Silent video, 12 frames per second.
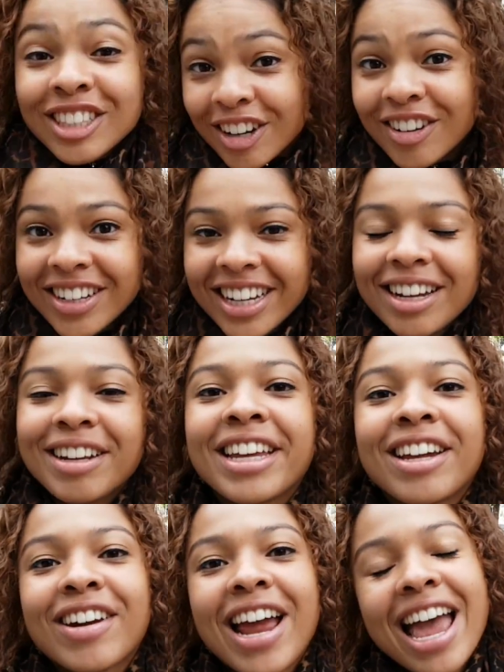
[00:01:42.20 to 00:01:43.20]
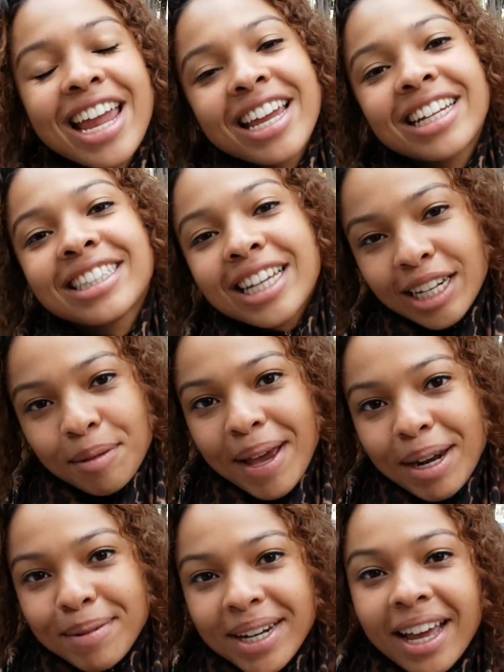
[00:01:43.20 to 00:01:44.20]
currently I'm here in Santa
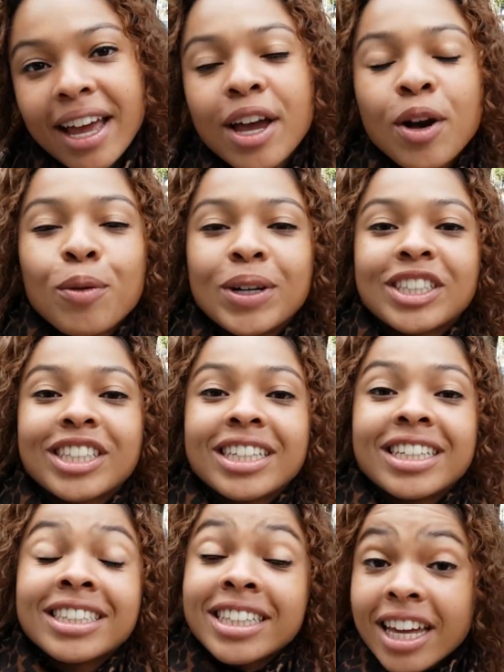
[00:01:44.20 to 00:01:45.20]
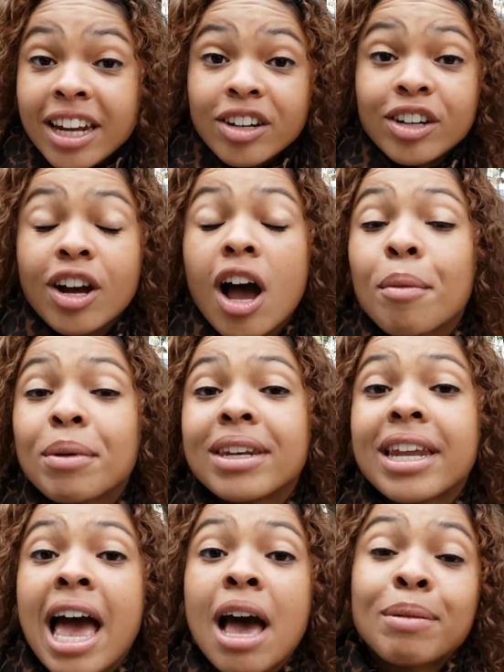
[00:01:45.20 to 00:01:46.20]
Barbara, which is another common
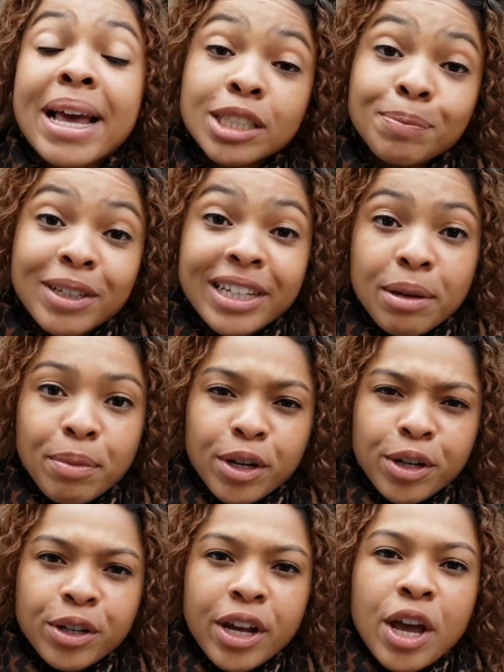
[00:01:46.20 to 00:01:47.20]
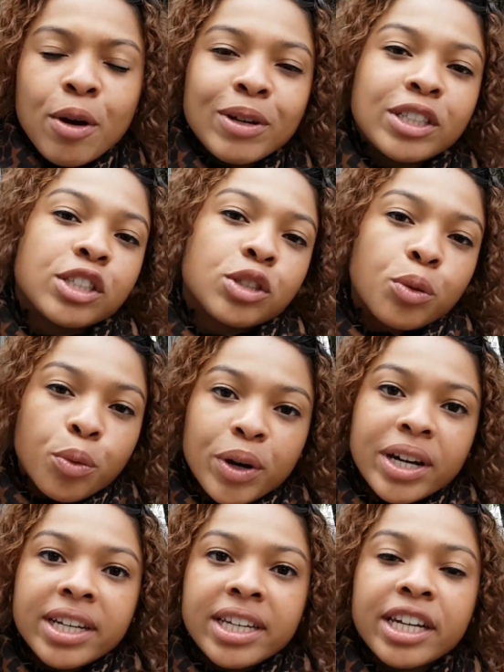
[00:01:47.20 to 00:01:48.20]
expat neighborhood, which is
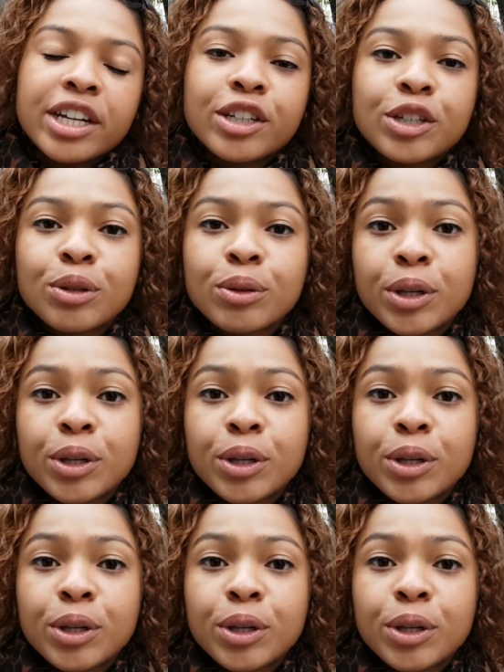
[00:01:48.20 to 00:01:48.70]
really near to the